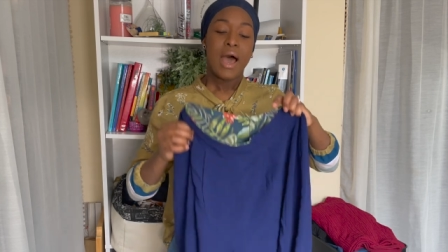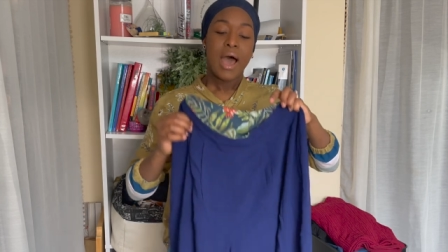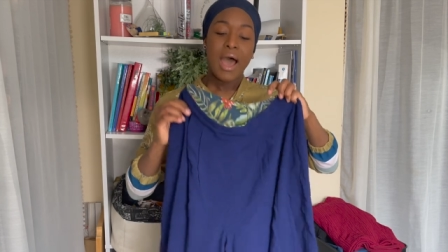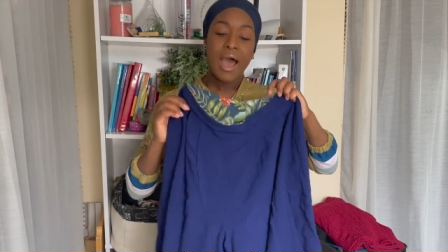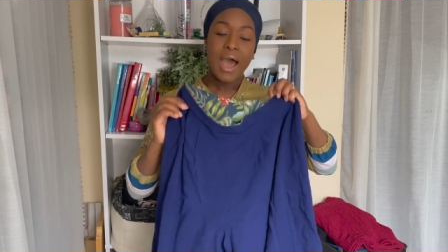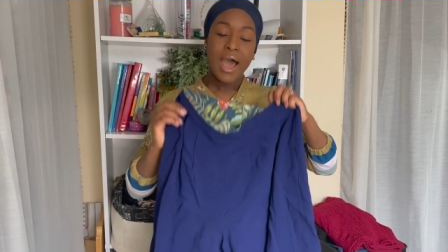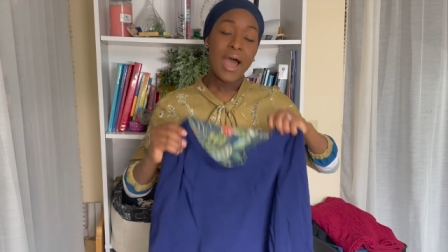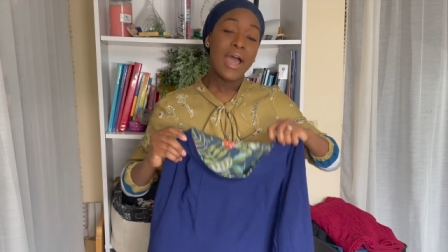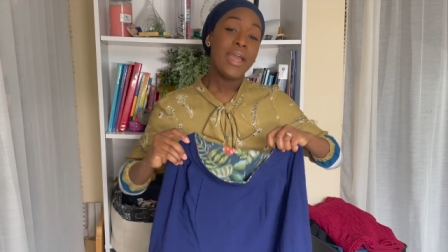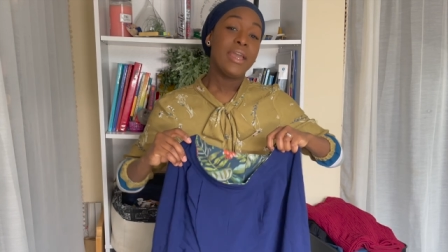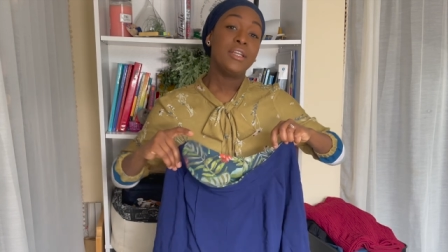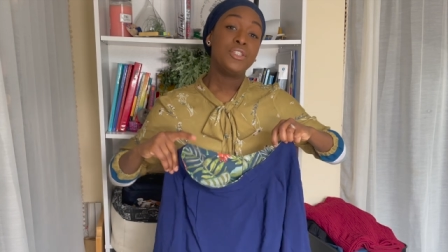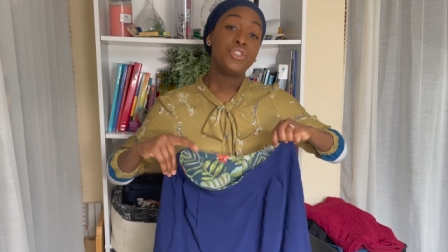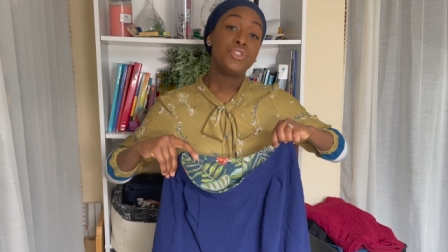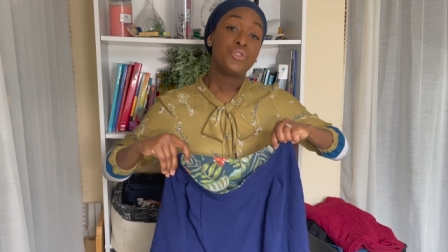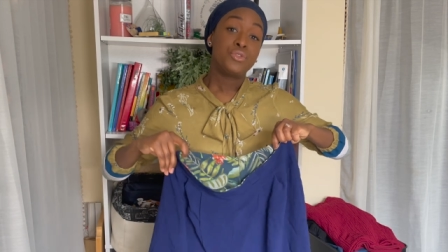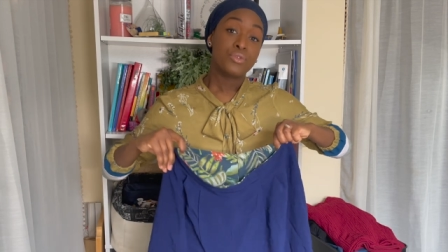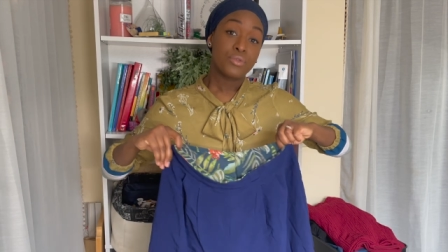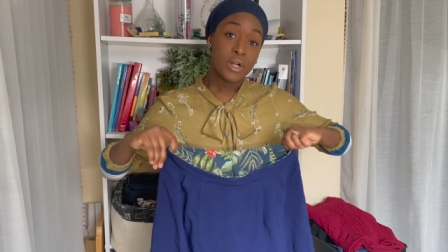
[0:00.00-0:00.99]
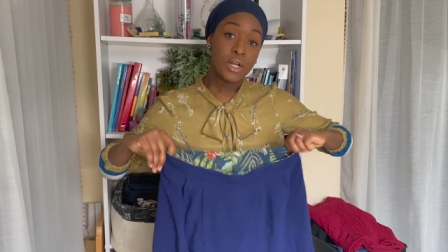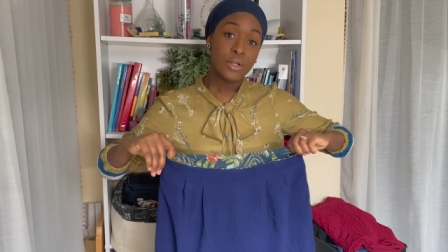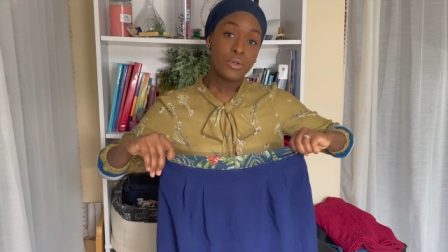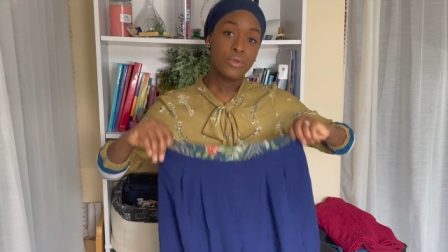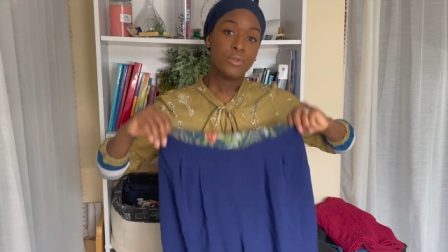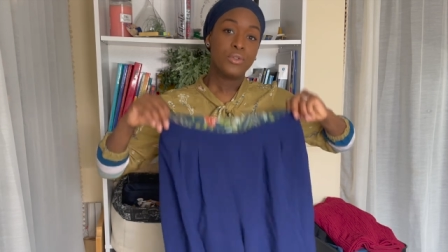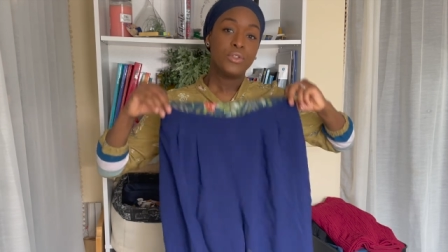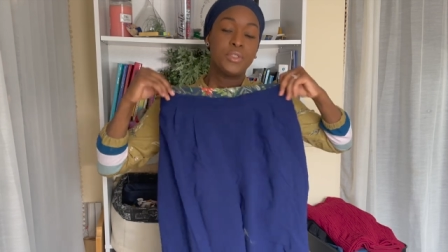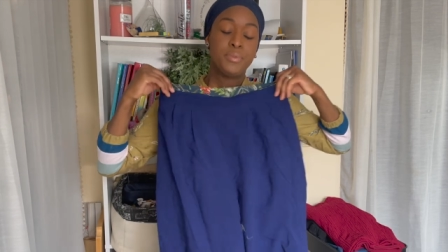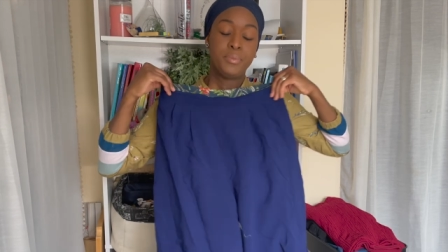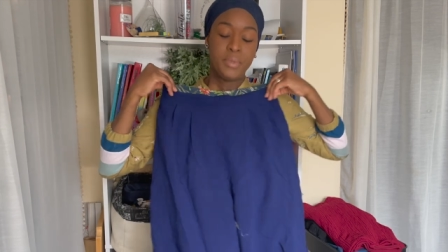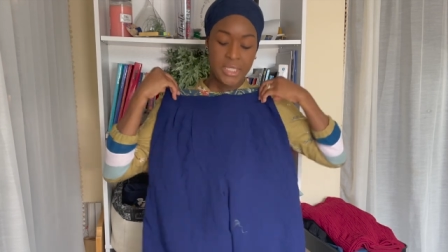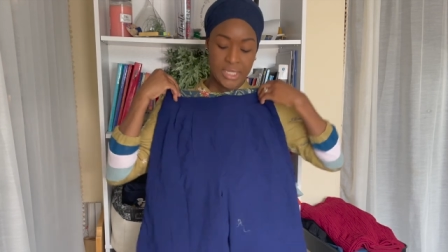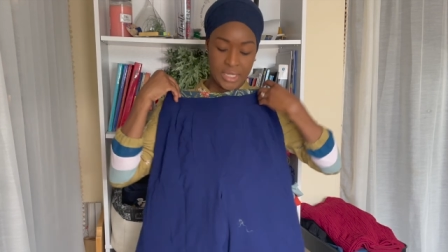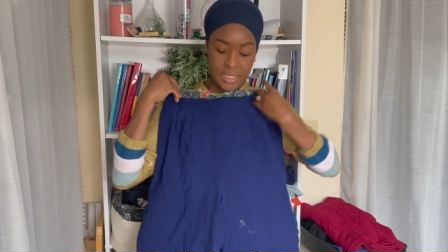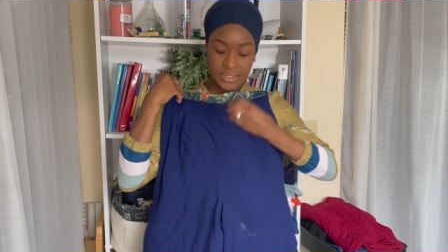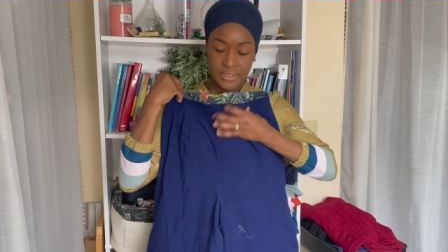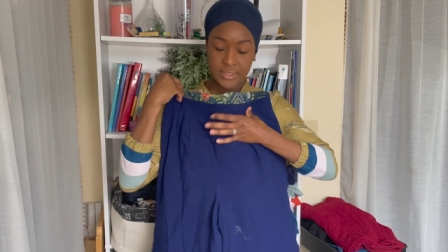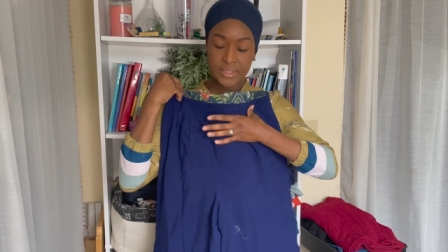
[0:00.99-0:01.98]
I struggled
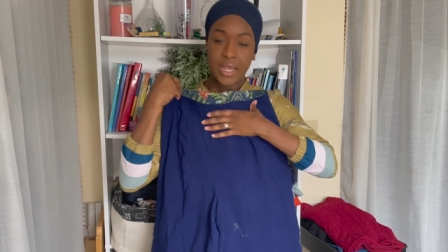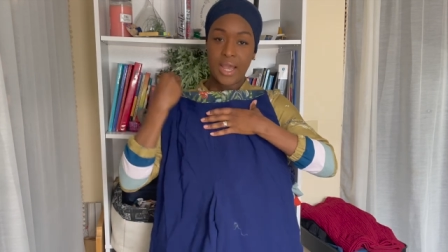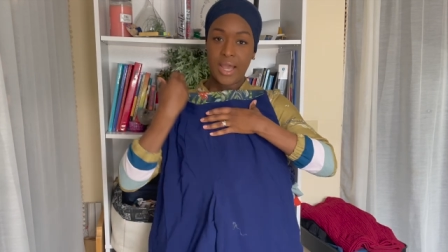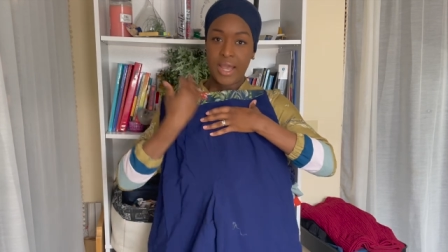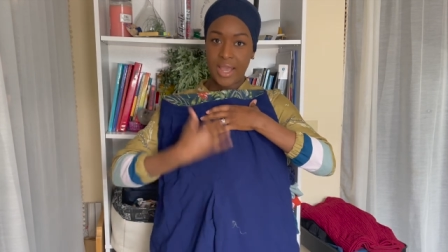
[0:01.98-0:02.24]
because